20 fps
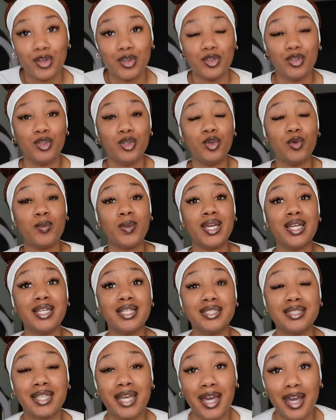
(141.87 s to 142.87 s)
You mean
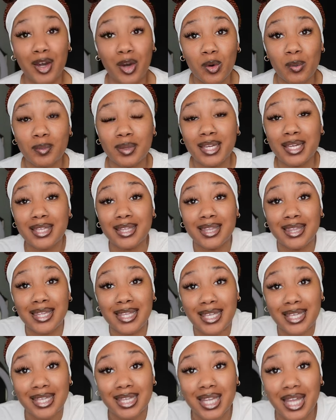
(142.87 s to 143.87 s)
to tell me
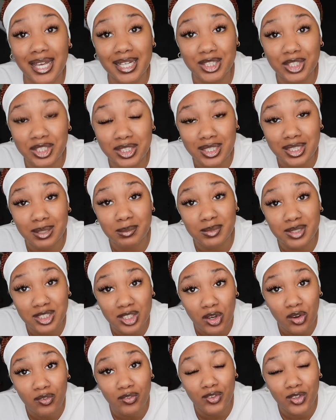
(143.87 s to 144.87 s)
the legend
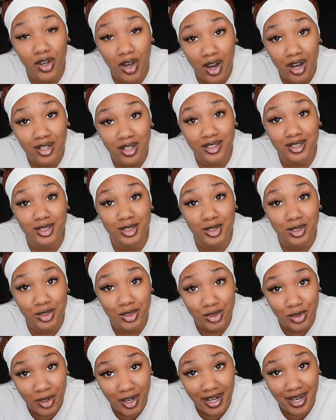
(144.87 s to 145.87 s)
himself, Dr.
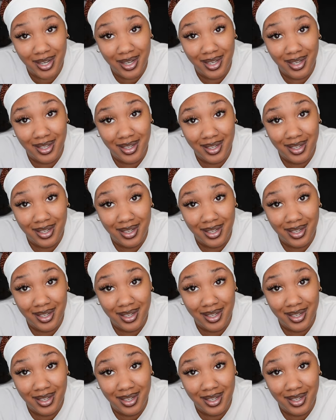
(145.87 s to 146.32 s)
Dre?